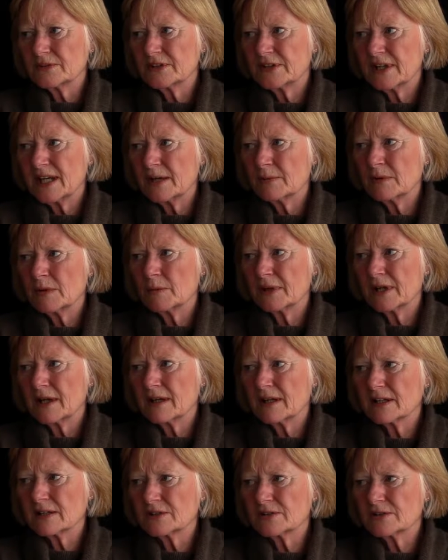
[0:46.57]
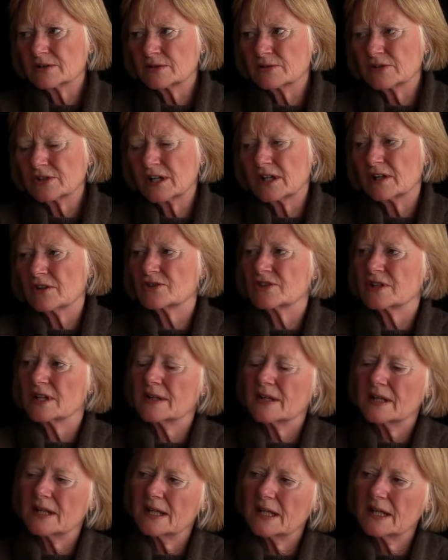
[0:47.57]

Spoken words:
today we were going to church